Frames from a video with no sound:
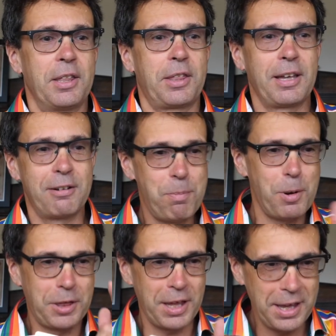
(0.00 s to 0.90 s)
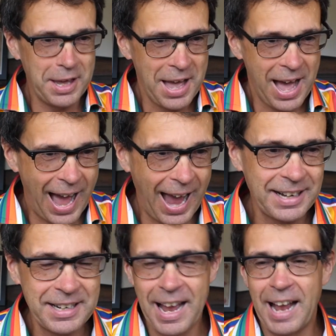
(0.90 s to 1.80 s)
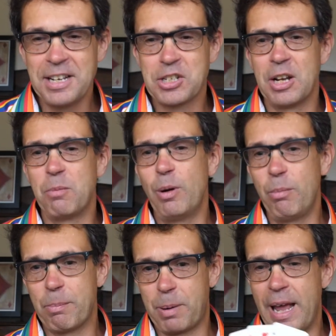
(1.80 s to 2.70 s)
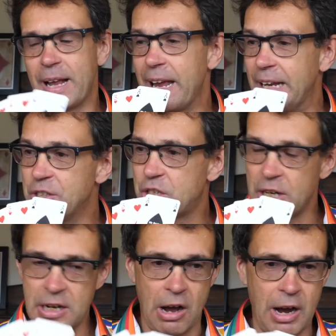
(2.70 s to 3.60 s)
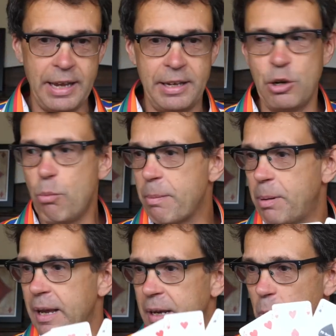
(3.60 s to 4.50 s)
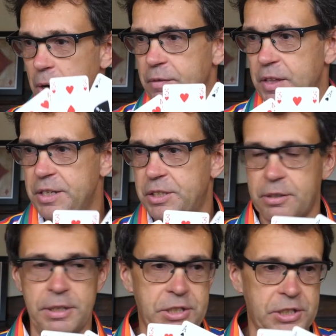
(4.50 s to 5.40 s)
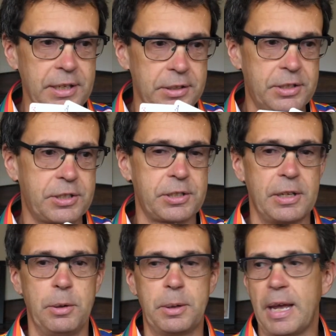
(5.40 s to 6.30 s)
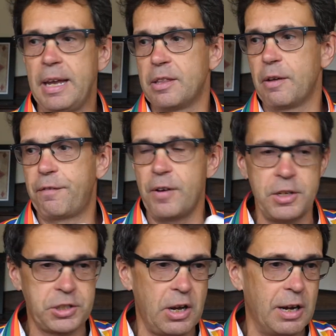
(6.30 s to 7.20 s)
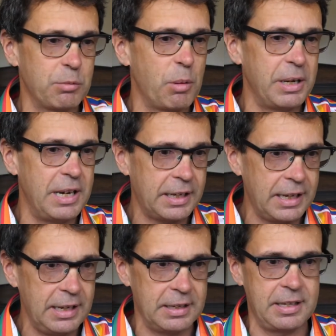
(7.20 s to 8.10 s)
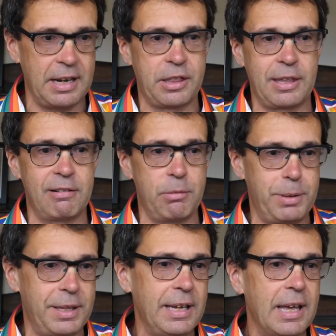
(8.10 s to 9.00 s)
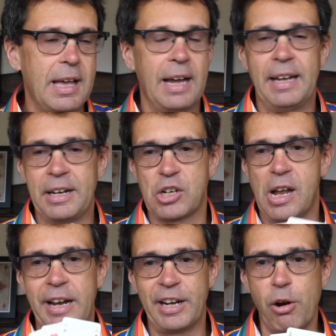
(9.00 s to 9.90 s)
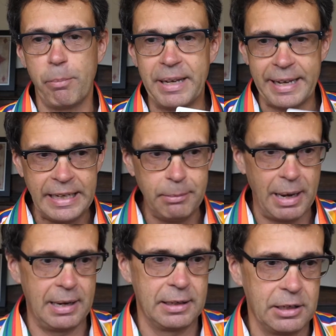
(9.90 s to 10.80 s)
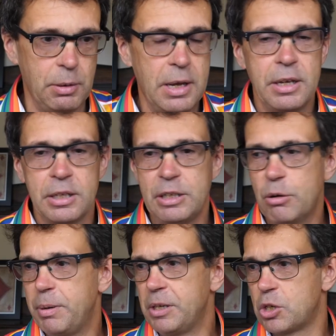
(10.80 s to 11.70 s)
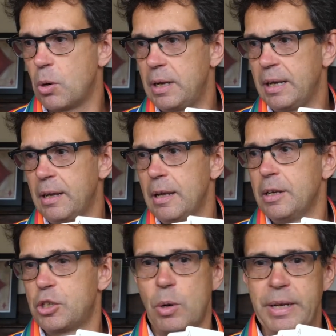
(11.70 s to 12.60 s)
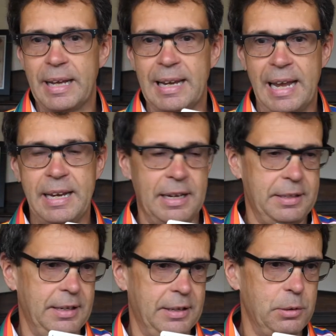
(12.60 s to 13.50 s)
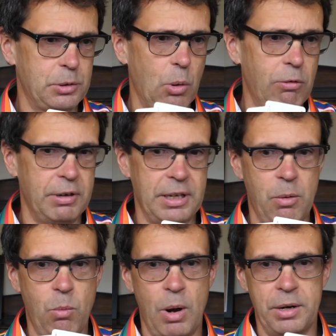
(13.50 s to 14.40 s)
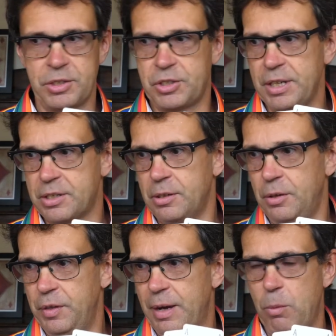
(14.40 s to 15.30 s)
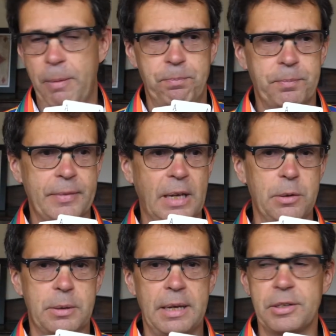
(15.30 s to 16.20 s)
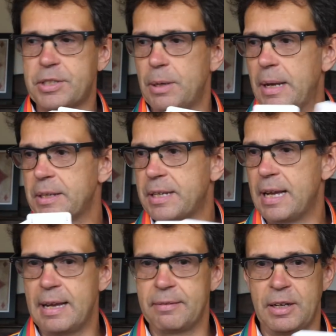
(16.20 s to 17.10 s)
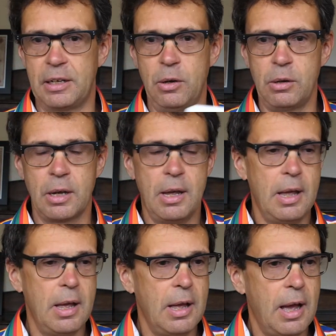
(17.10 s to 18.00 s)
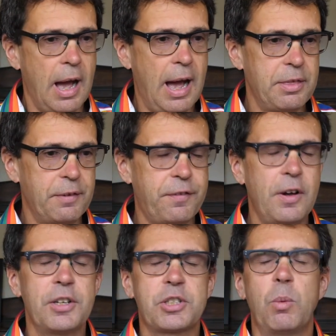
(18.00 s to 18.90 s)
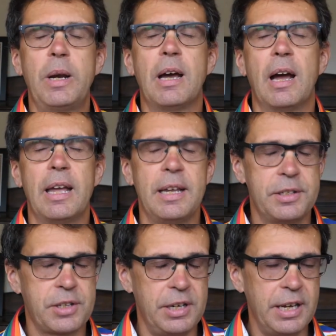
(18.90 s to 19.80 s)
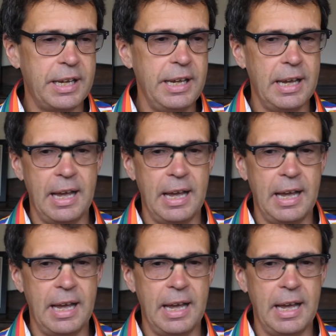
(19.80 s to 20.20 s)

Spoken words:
Ferupathy and Angela will be playing in July. You'll be playing in one of these three seats. Okay, the first card will be Nikki, then Ferupathy and Angela, and I'll be emailing you. You'll be joining Elaine, I think, who's already won a seat on that one. Okay, so let's have a look. The first winner is Nikki,